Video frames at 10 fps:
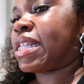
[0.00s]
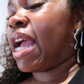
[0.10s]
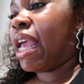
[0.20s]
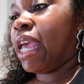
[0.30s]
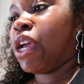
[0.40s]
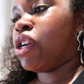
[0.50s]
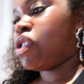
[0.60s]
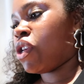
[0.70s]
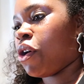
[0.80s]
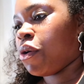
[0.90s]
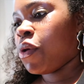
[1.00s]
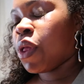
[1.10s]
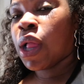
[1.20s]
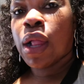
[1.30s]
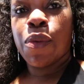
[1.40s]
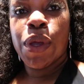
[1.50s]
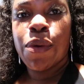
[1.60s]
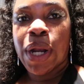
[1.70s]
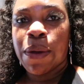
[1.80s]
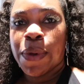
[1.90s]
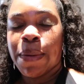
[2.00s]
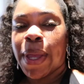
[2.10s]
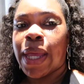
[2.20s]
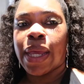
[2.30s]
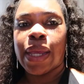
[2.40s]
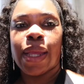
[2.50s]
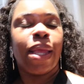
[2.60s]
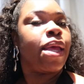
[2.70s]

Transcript: night here so we going out with a bang